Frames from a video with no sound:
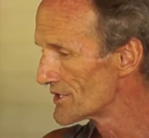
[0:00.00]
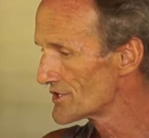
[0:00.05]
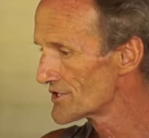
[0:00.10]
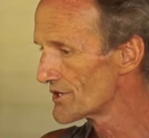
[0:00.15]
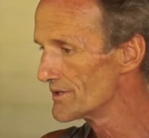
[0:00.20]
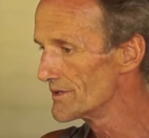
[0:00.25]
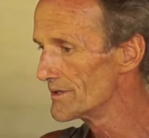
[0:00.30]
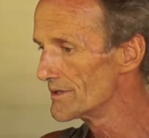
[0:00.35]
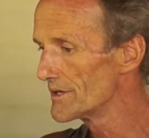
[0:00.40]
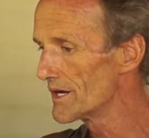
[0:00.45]

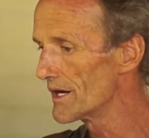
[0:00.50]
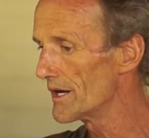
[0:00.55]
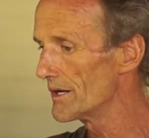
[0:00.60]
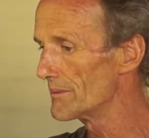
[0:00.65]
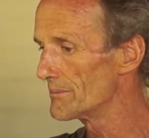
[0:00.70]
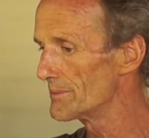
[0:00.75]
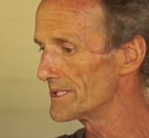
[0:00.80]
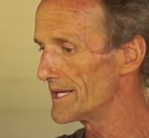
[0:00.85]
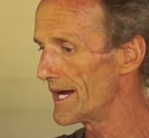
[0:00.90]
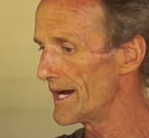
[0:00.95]
So you
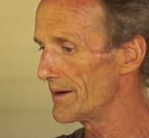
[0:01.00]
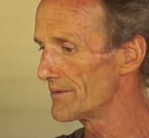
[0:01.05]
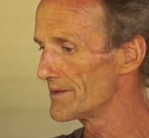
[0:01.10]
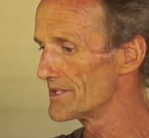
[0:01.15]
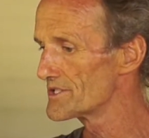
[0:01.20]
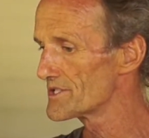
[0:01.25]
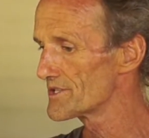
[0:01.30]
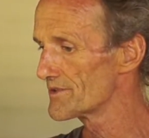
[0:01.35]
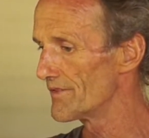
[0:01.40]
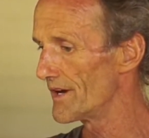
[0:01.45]
can't be down
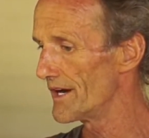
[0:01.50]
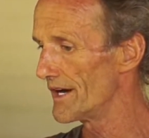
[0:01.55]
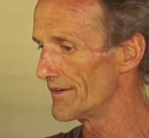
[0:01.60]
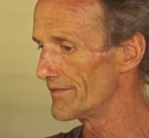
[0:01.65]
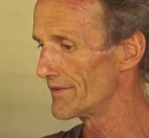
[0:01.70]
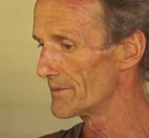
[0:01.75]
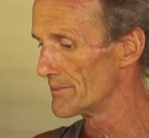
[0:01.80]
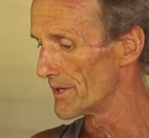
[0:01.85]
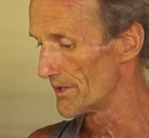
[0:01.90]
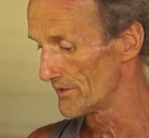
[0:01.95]
in
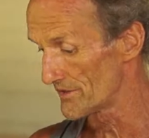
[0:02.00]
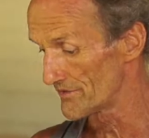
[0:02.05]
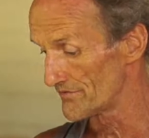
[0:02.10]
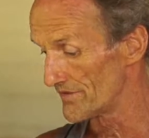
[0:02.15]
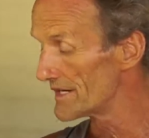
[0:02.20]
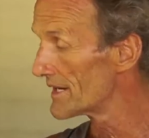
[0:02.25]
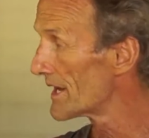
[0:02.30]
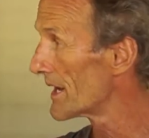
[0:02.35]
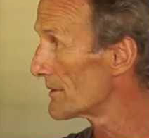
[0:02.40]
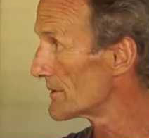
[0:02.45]
survival mode,
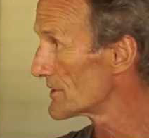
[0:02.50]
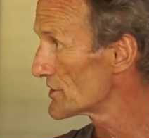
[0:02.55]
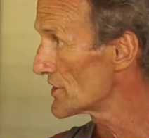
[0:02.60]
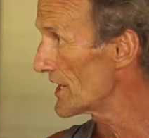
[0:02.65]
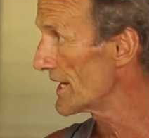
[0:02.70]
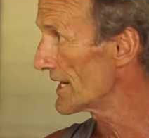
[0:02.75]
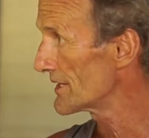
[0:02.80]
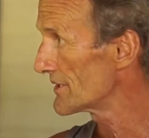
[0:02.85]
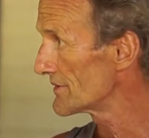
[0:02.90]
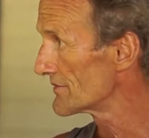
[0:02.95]
3 lower
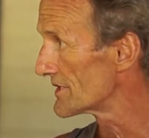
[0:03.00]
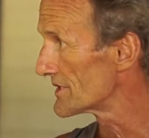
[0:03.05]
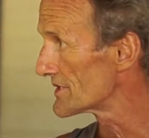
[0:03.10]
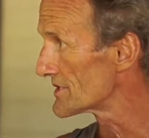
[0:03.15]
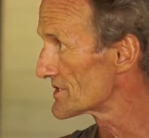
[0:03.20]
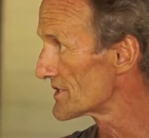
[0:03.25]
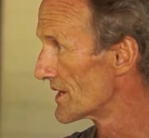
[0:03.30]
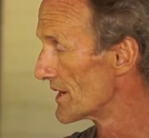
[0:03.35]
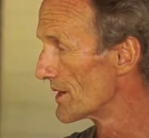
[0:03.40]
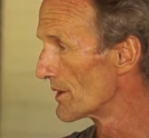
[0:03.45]

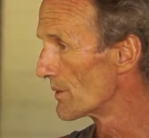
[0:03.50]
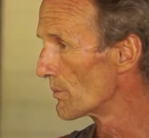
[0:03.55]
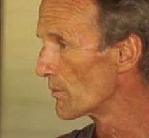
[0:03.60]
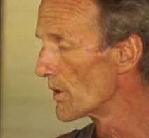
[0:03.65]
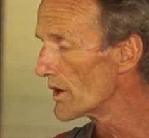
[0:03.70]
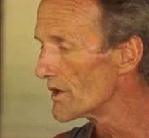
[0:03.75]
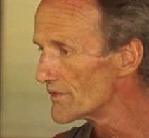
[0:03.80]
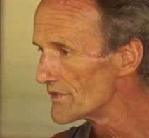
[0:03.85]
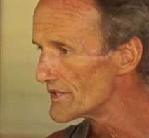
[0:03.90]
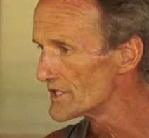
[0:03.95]
chakras,
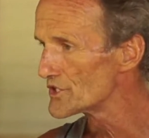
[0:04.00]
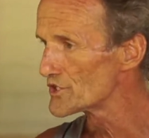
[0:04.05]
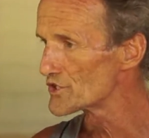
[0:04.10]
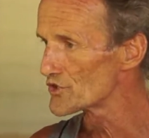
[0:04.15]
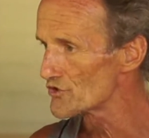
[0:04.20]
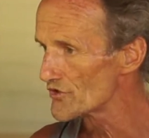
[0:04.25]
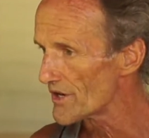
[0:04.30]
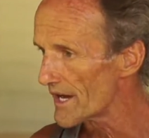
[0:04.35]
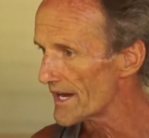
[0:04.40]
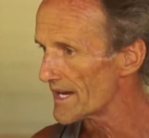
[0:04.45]
worried,
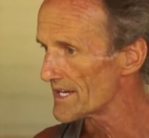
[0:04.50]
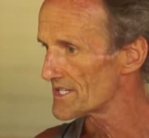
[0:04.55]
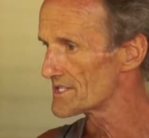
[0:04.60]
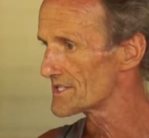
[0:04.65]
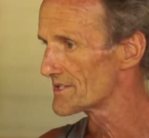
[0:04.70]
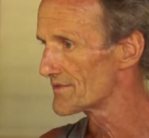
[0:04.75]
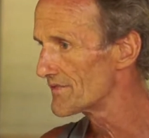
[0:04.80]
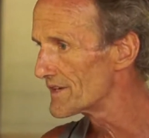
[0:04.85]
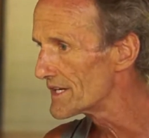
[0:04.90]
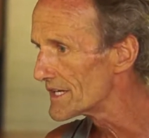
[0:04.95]

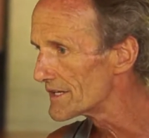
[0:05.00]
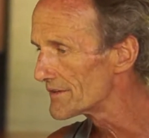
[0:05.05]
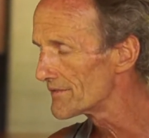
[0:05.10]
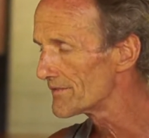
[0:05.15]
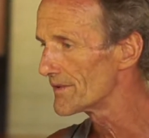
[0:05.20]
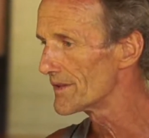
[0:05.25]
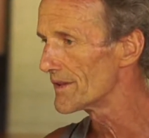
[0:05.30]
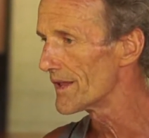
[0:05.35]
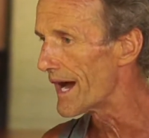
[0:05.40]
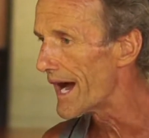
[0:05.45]
stressed,
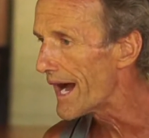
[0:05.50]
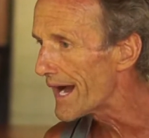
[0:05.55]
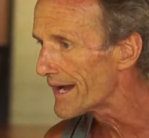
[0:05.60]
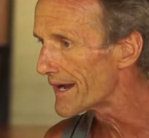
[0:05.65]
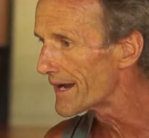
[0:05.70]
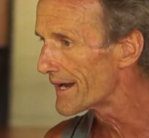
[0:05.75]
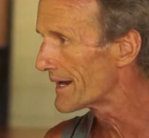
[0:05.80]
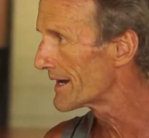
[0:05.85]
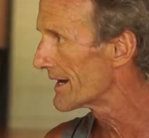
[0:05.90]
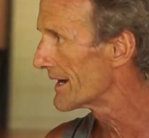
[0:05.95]
fearful,
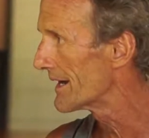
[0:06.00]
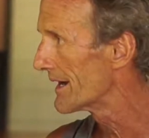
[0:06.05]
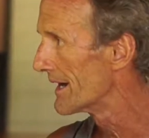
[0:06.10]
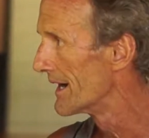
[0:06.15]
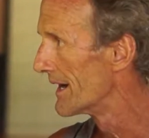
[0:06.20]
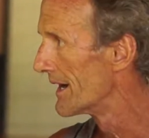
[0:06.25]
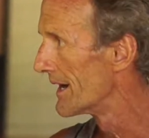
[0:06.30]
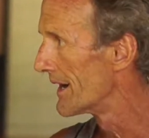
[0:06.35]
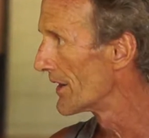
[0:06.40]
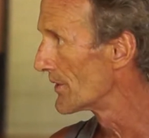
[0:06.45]
anger,
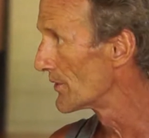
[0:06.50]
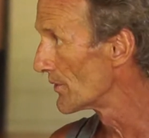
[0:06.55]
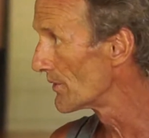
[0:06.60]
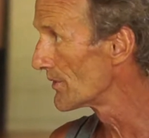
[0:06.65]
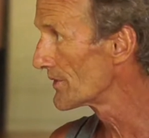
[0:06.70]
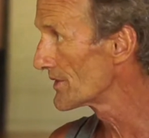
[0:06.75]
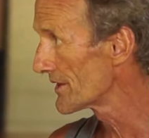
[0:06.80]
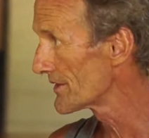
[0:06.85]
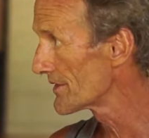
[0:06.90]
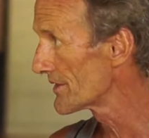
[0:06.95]
and
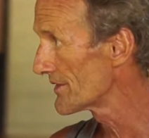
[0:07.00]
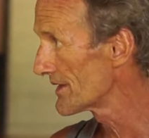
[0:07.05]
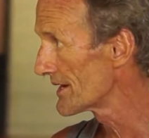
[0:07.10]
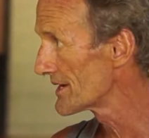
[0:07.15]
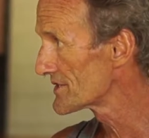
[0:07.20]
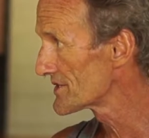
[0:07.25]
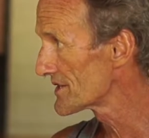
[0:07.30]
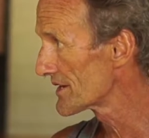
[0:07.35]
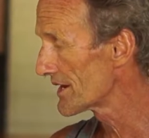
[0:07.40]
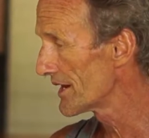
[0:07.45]
all the other
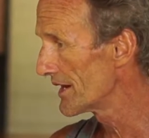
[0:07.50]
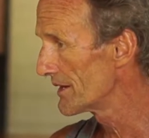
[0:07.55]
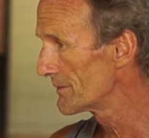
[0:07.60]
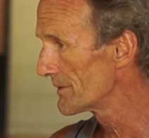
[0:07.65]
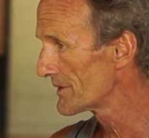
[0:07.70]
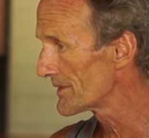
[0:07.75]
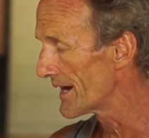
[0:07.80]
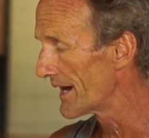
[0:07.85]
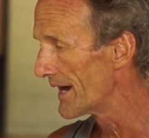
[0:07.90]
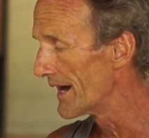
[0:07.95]
things that go
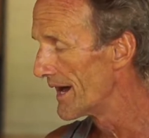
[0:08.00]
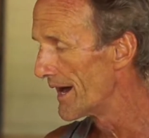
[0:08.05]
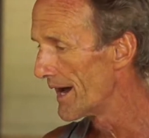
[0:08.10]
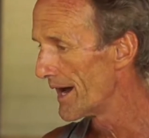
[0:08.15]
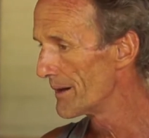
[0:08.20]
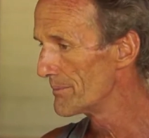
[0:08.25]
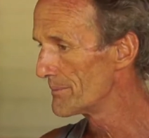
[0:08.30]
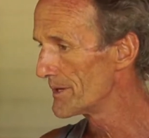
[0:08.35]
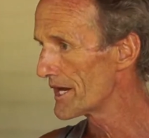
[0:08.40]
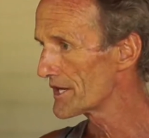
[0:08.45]
with that,
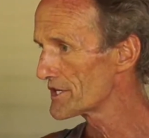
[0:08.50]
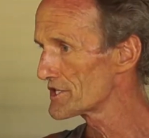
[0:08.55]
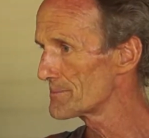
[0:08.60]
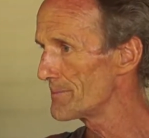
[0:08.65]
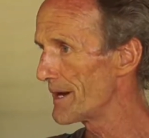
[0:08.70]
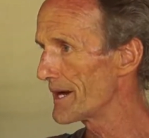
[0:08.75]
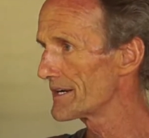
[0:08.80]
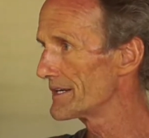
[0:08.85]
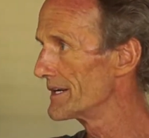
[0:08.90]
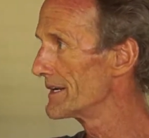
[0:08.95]
and be
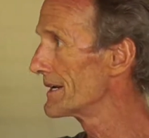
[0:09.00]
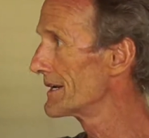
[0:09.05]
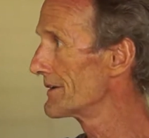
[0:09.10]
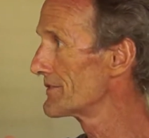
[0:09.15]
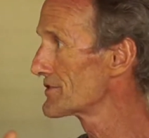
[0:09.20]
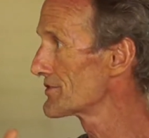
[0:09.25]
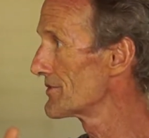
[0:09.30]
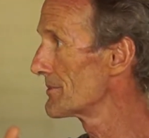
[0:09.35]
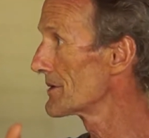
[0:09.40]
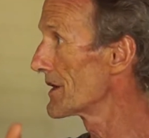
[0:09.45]
expecting
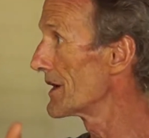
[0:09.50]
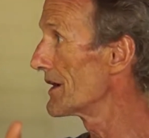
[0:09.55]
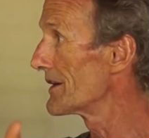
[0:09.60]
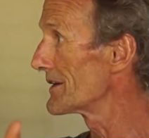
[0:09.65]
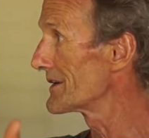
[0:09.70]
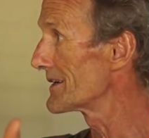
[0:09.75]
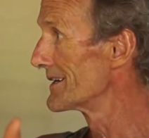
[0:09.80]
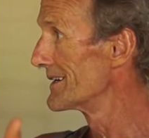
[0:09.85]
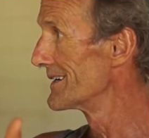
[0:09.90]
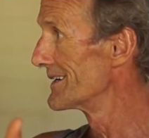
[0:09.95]
gifts from
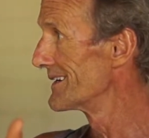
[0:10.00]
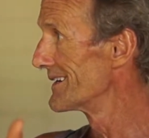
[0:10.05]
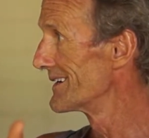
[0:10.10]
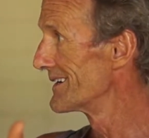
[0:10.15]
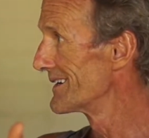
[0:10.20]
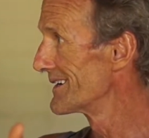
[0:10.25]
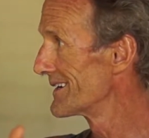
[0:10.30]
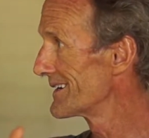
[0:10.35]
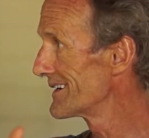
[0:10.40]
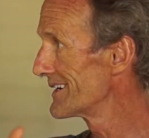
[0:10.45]
God,
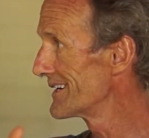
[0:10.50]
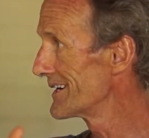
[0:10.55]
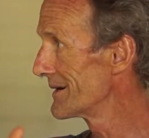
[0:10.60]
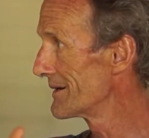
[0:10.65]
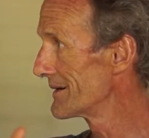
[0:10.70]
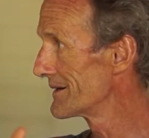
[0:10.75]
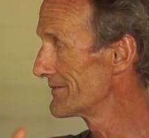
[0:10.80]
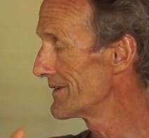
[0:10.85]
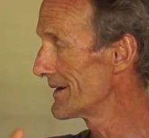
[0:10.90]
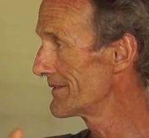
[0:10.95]
you
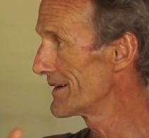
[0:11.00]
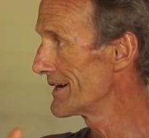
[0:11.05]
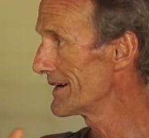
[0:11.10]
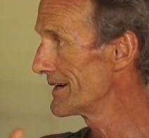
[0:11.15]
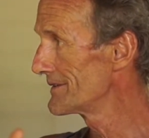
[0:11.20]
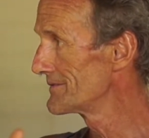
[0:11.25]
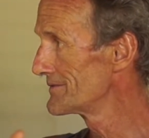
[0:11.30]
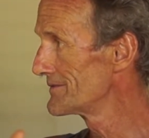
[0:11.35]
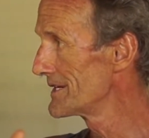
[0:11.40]
know, at a very high